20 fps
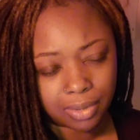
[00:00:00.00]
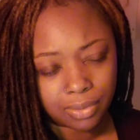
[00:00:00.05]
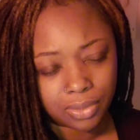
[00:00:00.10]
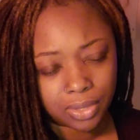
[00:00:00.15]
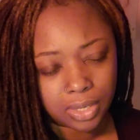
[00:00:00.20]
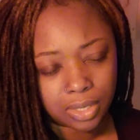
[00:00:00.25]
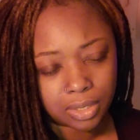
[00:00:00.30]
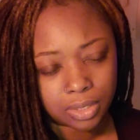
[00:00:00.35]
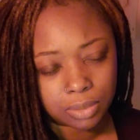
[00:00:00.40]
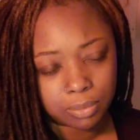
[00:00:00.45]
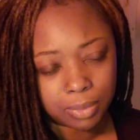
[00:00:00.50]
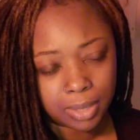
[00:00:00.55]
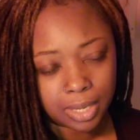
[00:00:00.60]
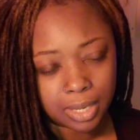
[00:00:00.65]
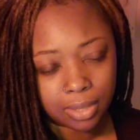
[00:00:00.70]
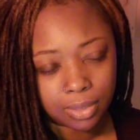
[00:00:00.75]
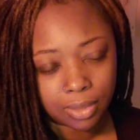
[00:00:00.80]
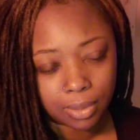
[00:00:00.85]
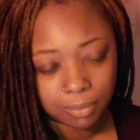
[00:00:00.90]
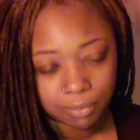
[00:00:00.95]
I think it's
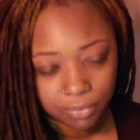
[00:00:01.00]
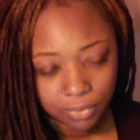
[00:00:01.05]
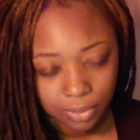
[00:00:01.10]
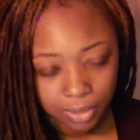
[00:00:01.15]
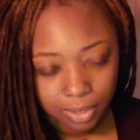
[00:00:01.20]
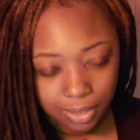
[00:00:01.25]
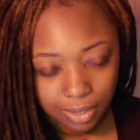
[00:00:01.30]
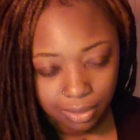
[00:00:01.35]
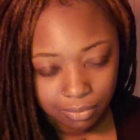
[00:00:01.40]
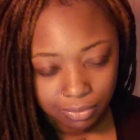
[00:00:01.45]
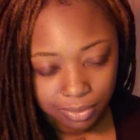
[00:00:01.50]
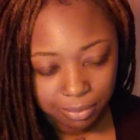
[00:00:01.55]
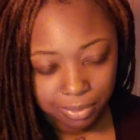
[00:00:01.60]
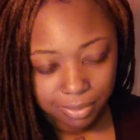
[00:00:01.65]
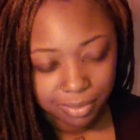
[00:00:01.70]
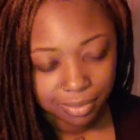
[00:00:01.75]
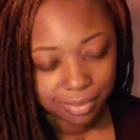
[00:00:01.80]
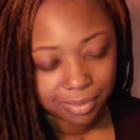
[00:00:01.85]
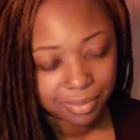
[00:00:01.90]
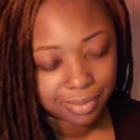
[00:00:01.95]
making them feel
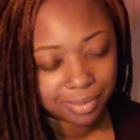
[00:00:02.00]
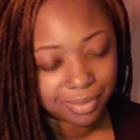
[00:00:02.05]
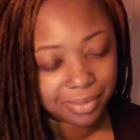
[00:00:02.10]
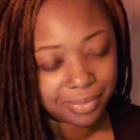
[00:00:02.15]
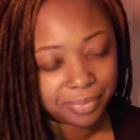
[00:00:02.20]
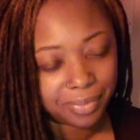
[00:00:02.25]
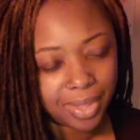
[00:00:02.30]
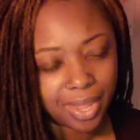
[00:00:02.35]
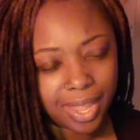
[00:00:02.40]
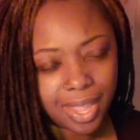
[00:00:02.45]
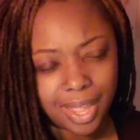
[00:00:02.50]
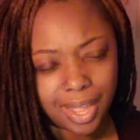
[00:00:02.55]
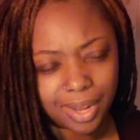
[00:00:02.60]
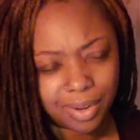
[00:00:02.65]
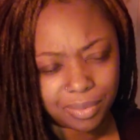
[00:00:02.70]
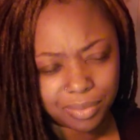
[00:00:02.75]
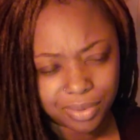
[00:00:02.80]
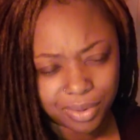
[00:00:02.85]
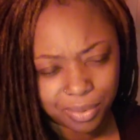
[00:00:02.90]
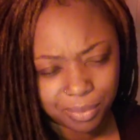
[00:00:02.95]
uncomfortable. I
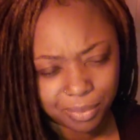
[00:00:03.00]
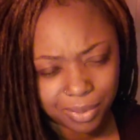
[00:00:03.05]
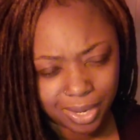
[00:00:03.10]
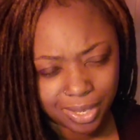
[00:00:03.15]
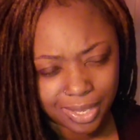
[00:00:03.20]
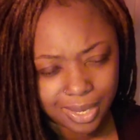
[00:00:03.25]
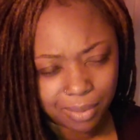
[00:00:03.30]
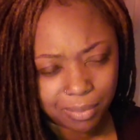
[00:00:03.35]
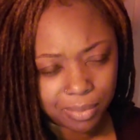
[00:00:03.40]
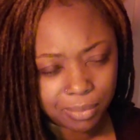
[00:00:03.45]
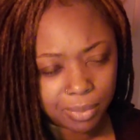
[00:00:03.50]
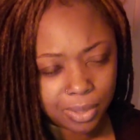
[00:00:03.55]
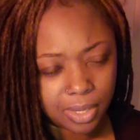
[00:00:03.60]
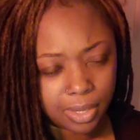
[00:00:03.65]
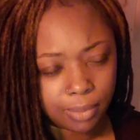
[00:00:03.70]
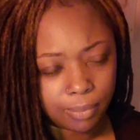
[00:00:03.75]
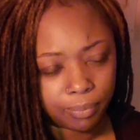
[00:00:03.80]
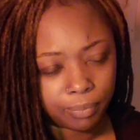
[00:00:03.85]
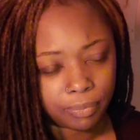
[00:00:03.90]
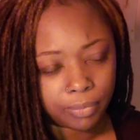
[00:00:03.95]
don't know why that would
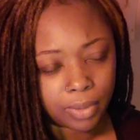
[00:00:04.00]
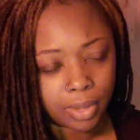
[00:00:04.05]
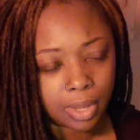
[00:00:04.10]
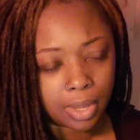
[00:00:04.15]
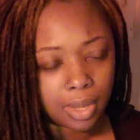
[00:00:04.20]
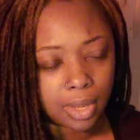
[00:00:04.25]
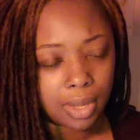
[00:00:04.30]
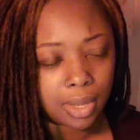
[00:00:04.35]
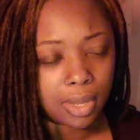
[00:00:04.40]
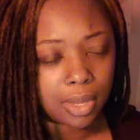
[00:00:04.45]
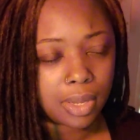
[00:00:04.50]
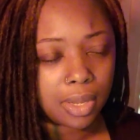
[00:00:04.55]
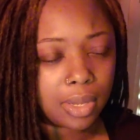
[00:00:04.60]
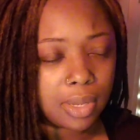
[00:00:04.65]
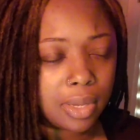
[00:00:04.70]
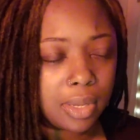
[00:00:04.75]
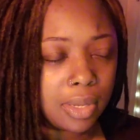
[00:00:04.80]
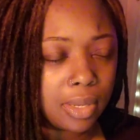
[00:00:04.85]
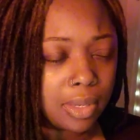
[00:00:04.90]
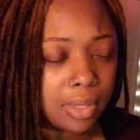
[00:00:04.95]
be.
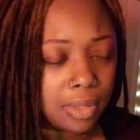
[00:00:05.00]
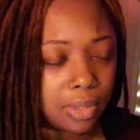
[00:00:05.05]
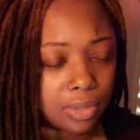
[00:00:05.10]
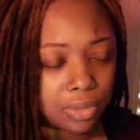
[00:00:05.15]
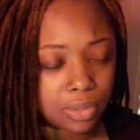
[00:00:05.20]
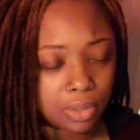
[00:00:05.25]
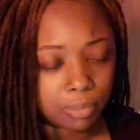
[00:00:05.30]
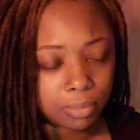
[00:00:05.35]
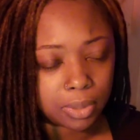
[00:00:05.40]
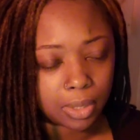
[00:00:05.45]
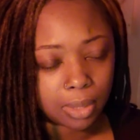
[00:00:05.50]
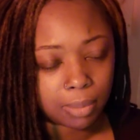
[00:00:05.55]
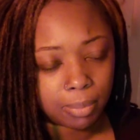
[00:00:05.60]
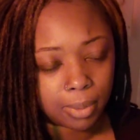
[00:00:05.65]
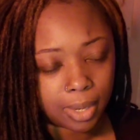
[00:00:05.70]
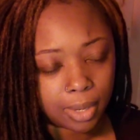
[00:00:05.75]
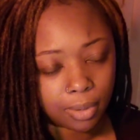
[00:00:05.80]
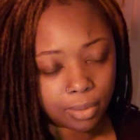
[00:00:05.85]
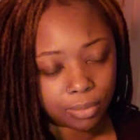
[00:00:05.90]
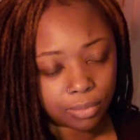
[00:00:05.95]
There's something
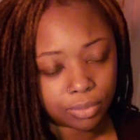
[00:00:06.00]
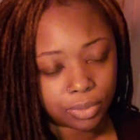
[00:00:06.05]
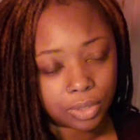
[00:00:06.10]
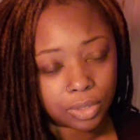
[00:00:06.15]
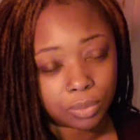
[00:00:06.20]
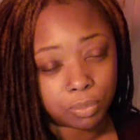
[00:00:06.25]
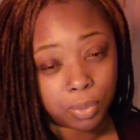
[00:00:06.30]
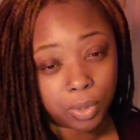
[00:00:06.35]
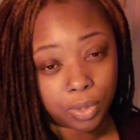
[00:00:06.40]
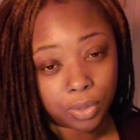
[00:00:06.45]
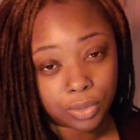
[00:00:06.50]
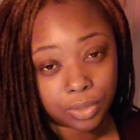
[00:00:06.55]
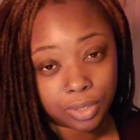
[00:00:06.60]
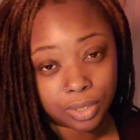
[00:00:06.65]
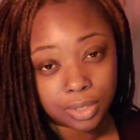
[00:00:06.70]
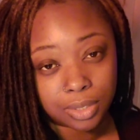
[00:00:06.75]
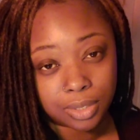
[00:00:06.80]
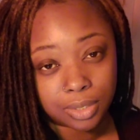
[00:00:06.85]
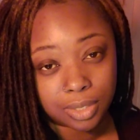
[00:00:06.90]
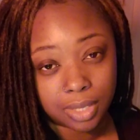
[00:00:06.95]
about this
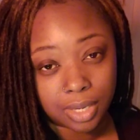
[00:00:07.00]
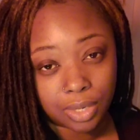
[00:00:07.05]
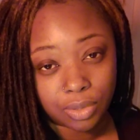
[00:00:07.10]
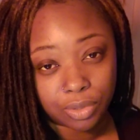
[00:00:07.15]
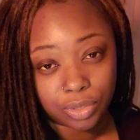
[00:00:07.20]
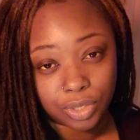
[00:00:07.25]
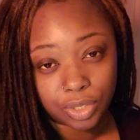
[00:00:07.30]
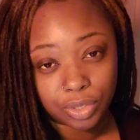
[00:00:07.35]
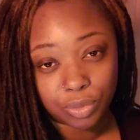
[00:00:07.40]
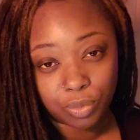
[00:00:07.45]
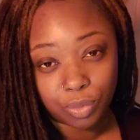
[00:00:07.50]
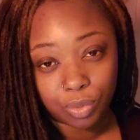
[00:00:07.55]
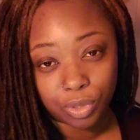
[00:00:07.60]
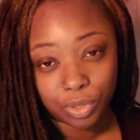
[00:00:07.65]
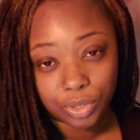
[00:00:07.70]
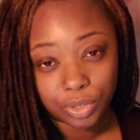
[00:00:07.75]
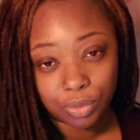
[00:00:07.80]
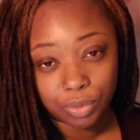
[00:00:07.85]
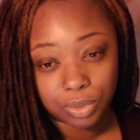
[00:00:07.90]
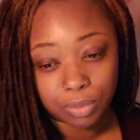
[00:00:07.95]
person's energy
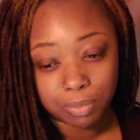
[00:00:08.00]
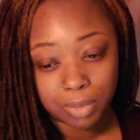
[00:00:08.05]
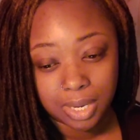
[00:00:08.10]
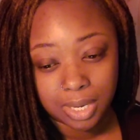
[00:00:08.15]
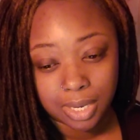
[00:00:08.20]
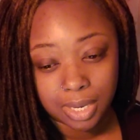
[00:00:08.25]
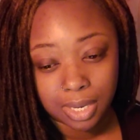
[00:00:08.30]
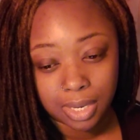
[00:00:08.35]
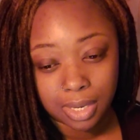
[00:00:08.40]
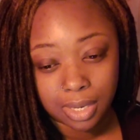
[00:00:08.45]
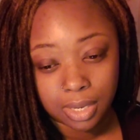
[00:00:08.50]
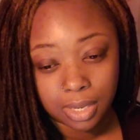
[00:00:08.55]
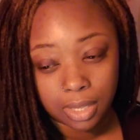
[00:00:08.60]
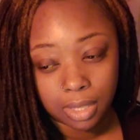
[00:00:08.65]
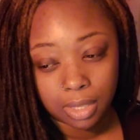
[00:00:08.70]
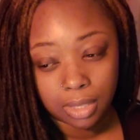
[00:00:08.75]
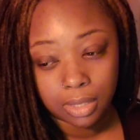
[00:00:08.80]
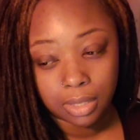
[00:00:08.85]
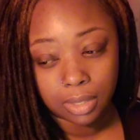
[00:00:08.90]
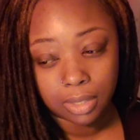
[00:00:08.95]
towards you is making
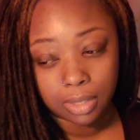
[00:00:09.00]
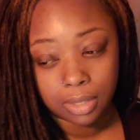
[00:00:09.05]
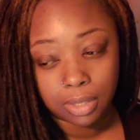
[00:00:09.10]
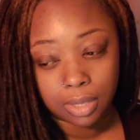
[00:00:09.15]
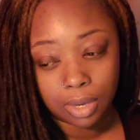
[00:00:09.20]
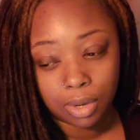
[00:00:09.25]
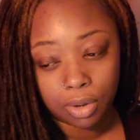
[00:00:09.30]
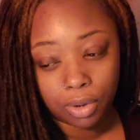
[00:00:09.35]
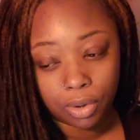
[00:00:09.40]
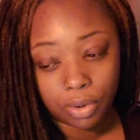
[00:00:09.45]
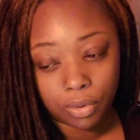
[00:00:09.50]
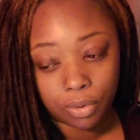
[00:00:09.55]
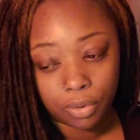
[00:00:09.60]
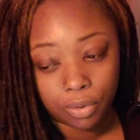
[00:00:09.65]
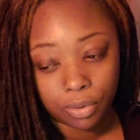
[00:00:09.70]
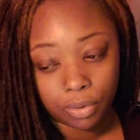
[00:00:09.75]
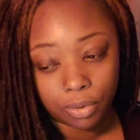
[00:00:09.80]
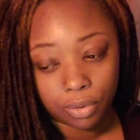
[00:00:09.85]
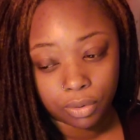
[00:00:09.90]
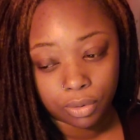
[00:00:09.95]

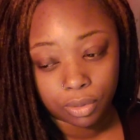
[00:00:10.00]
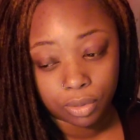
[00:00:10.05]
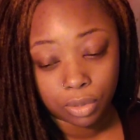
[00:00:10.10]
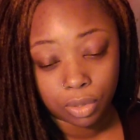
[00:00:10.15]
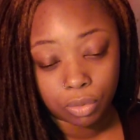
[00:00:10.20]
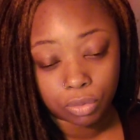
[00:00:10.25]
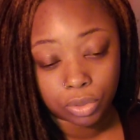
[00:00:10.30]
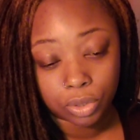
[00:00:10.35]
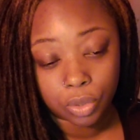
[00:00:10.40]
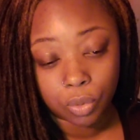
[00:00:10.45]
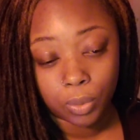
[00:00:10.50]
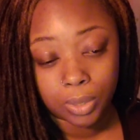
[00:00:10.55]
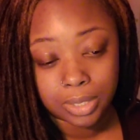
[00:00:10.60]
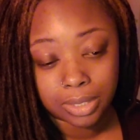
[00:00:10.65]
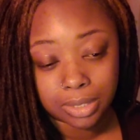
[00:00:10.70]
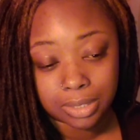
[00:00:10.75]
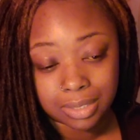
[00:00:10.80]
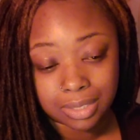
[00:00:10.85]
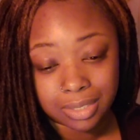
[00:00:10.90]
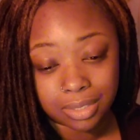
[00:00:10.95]
their close
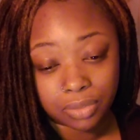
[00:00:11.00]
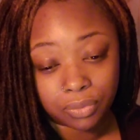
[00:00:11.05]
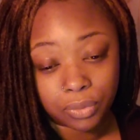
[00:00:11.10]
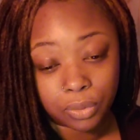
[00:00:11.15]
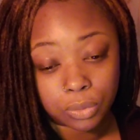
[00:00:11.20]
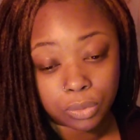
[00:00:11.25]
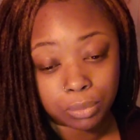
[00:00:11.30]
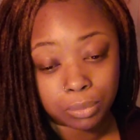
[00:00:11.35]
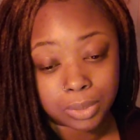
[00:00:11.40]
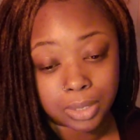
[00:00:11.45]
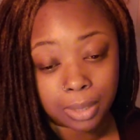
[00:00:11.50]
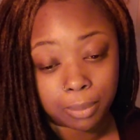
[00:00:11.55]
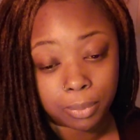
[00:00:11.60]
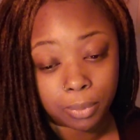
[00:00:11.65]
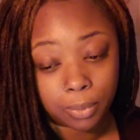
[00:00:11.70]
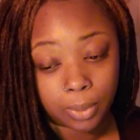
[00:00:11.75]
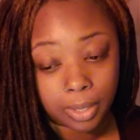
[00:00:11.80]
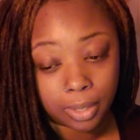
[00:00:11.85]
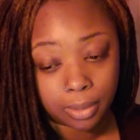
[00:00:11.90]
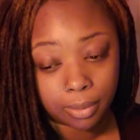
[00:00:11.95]
acquaintances feel some type of
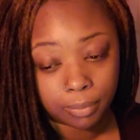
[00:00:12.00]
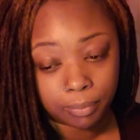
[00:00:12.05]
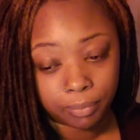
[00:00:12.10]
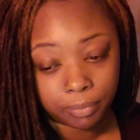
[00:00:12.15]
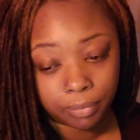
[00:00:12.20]
way.